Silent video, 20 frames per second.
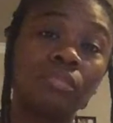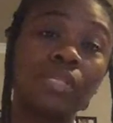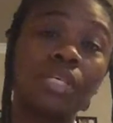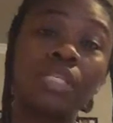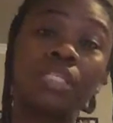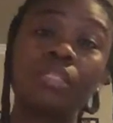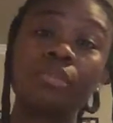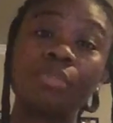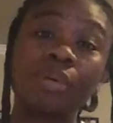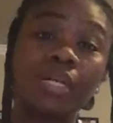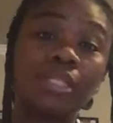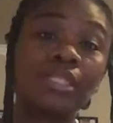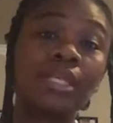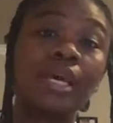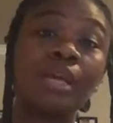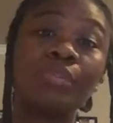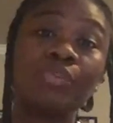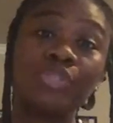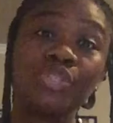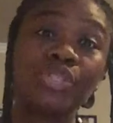It's about
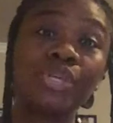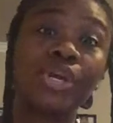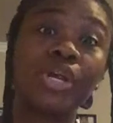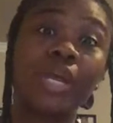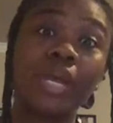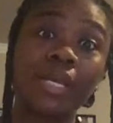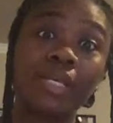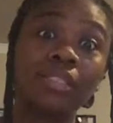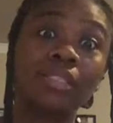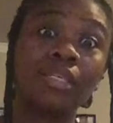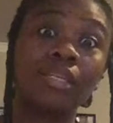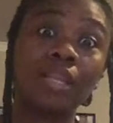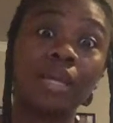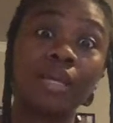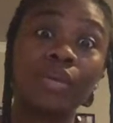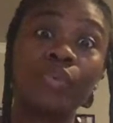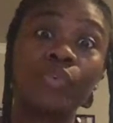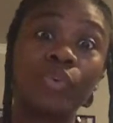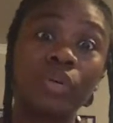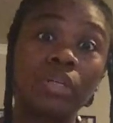time you start acting
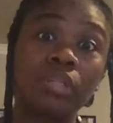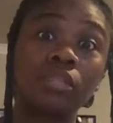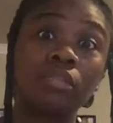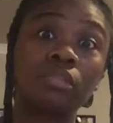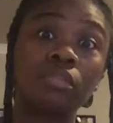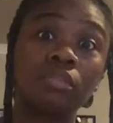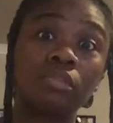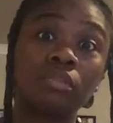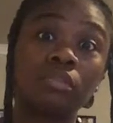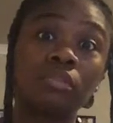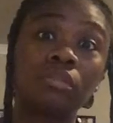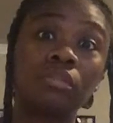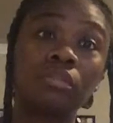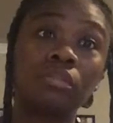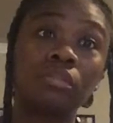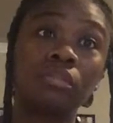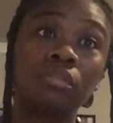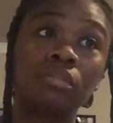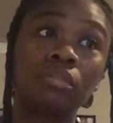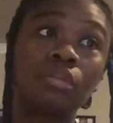like one
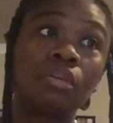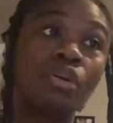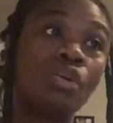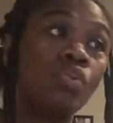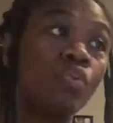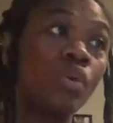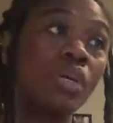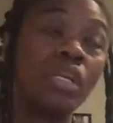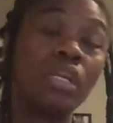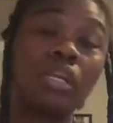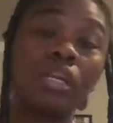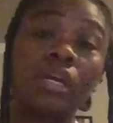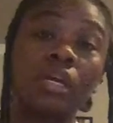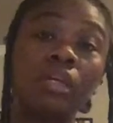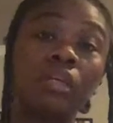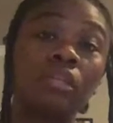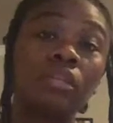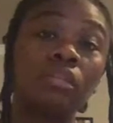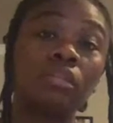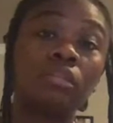or whatnot.
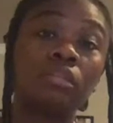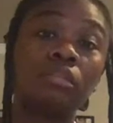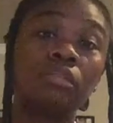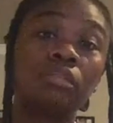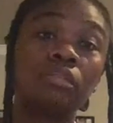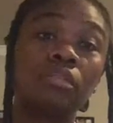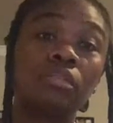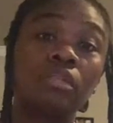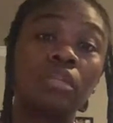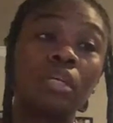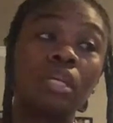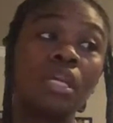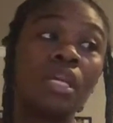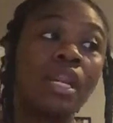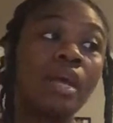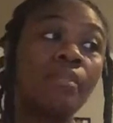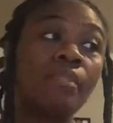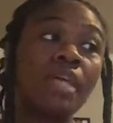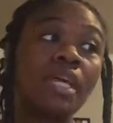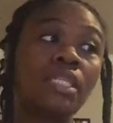
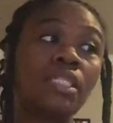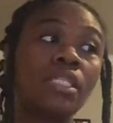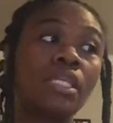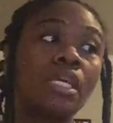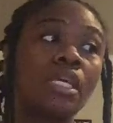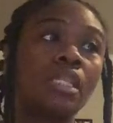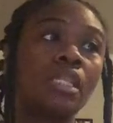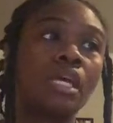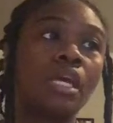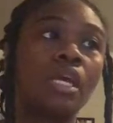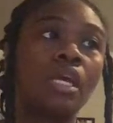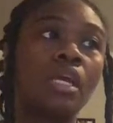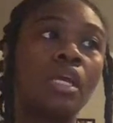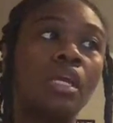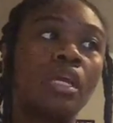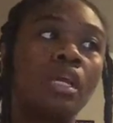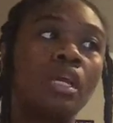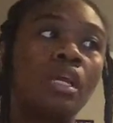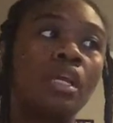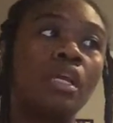And I'm not saying that,
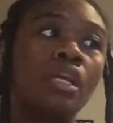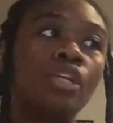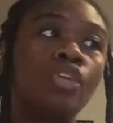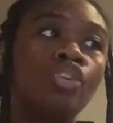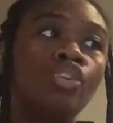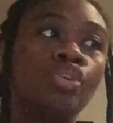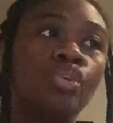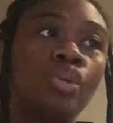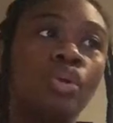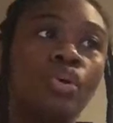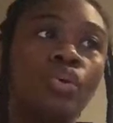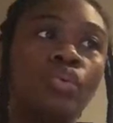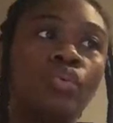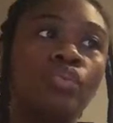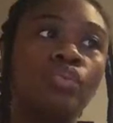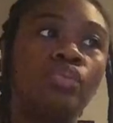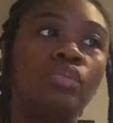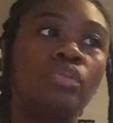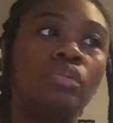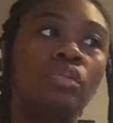you
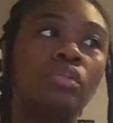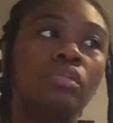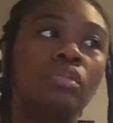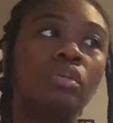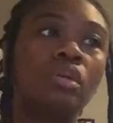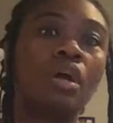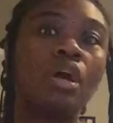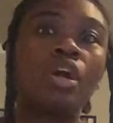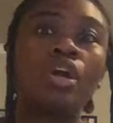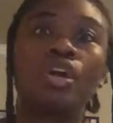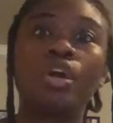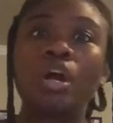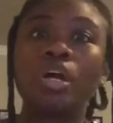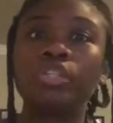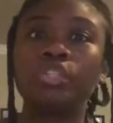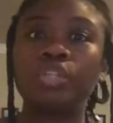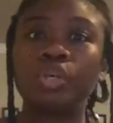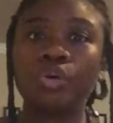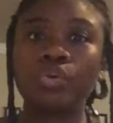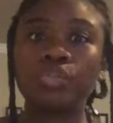know,
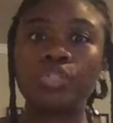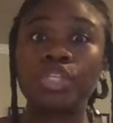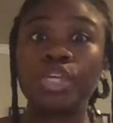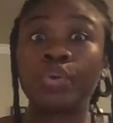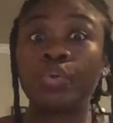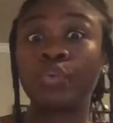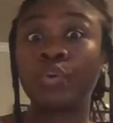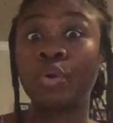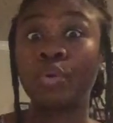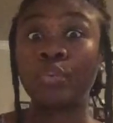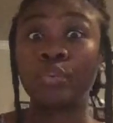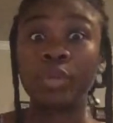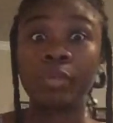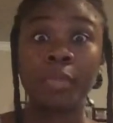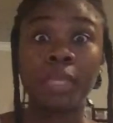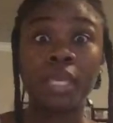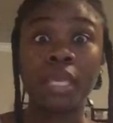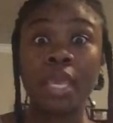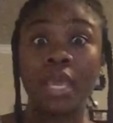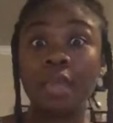adults and grown
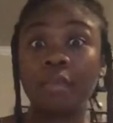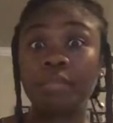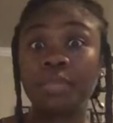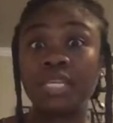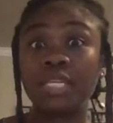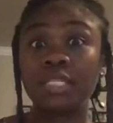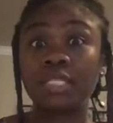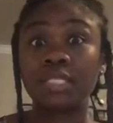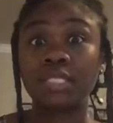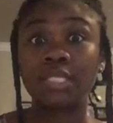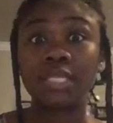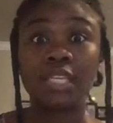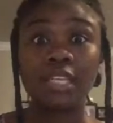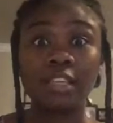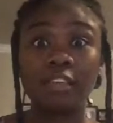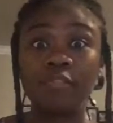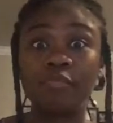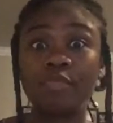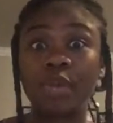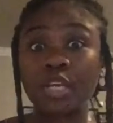women can't be
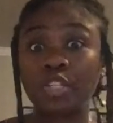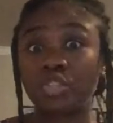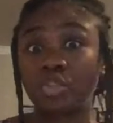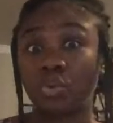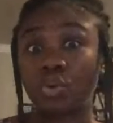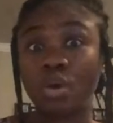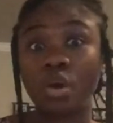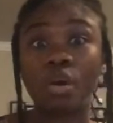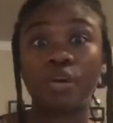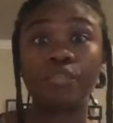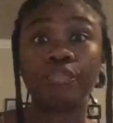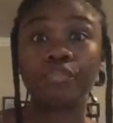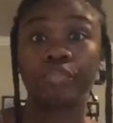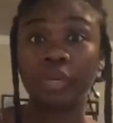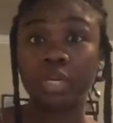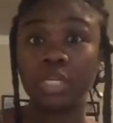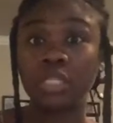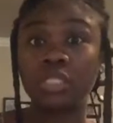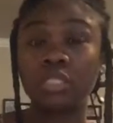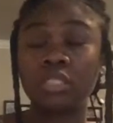deceived by so-called
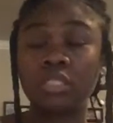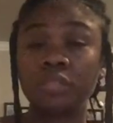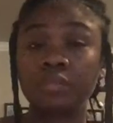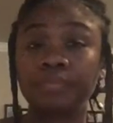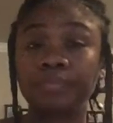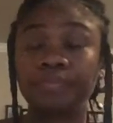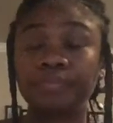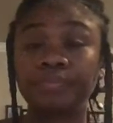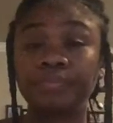friends.